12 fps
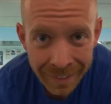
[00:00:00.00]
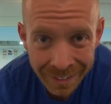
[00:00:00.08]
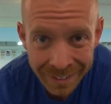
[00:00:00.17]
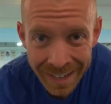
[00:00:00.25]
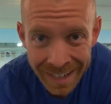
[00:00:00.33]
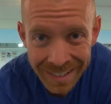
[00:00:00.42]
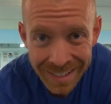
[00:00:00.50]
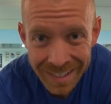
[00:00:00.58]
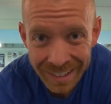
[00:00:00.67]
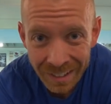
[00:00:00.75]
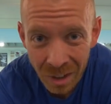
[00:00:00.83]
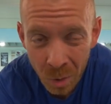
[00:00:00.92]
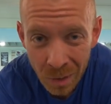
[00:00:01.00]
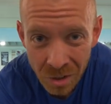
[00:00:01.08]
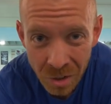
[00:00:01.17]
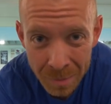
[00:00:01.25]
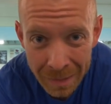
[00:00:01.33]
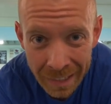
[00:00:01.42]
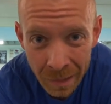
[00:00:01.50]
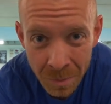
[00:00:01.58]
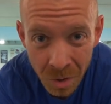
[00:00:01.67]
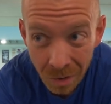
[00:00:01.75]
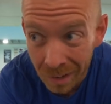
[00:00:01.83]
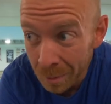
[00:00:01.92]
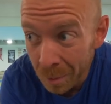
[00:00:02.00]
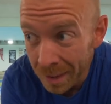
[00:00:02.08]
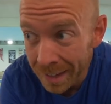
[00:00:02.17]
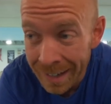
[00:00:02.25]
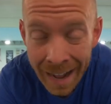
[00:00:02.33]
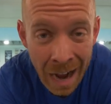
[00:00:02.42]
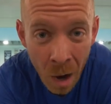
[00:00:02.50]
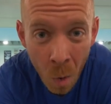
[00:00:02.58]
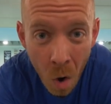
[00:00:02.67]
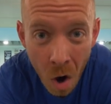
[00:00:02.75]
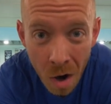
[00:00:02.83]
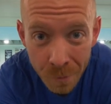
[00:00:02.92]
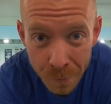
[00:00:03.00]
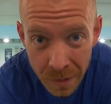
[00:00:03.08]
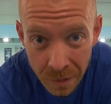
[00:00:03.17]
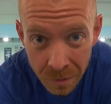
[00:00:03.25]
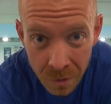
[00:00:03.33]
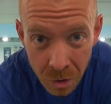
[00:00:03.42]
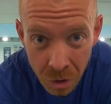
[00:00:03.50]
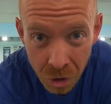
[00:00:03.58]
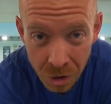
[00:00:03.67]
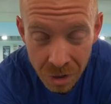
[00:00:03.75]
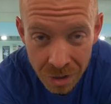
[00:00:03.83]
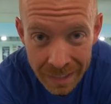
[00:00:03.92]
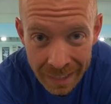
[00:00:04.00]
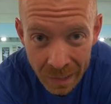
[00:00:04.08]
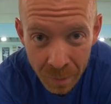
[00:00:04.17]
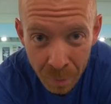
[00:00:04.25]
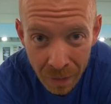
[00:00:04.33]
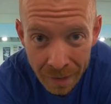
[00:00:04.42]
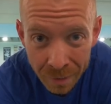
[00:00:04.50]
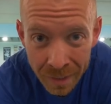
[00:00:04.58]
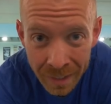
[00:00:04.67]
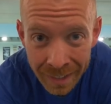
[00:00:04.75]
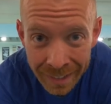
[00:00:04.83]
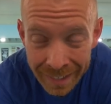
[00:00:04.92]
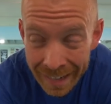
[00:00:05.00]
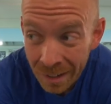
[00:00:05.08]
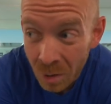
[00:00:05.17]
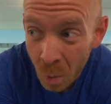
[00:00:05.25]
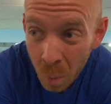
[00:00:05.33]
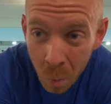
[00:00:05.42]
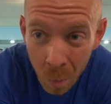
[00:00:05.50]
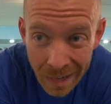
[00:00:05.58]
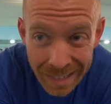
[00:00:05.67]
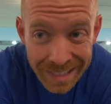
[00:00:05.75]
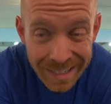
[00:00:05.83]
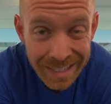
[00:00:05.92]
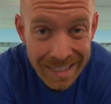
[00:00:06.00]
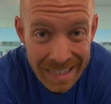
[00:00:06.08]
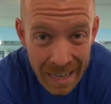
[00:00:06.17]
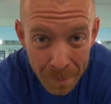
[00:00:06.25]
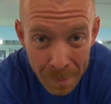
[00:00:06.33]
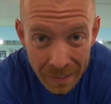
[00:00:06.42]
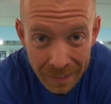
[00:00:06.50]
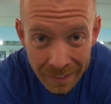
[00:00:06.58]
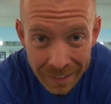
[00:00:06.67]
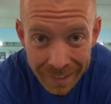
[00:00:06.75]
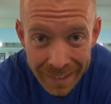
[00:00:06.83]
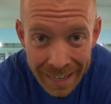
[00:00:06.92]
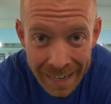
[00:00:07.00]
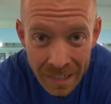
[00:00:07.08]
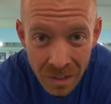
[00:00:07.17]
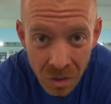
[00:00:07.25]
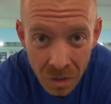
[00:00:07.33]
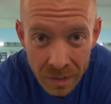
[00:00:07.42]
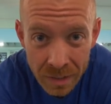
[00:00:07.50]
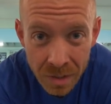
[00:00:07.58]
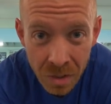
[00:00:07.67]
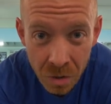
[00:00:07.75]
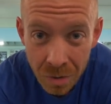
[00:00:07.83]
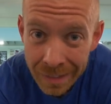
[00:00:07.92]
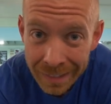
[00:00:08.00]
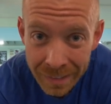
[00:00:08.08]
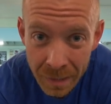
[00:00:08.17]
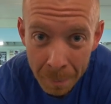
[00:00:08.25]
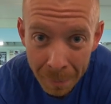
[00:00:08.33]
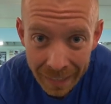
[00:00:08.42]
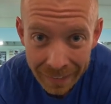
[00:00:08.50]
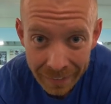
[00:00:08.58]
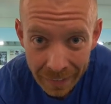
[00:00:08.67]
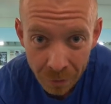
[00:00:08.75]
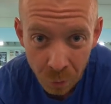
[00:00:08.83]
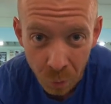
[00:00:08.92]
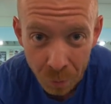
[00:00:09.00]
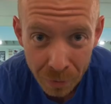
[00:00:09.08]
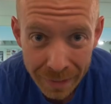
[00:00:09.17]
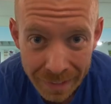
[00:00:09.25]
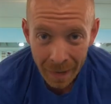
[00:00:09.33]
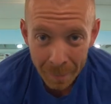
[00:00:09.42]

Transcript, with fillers: Now, next thing, the question becomes, all right, well then how often should you take a breath? And quite typically, the answer is you need to bilateral breathe.